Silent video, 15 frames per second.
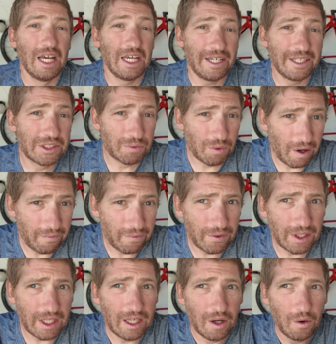is
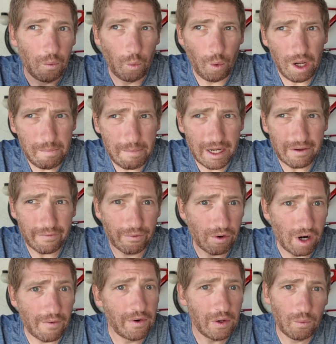roughly one minute for
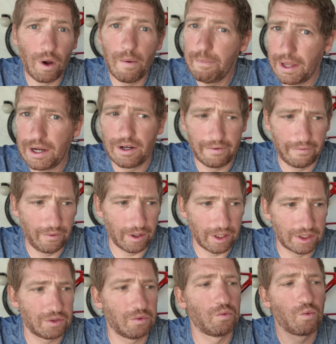every one minute of
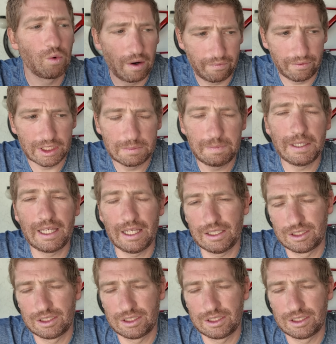footage, roughly speaking.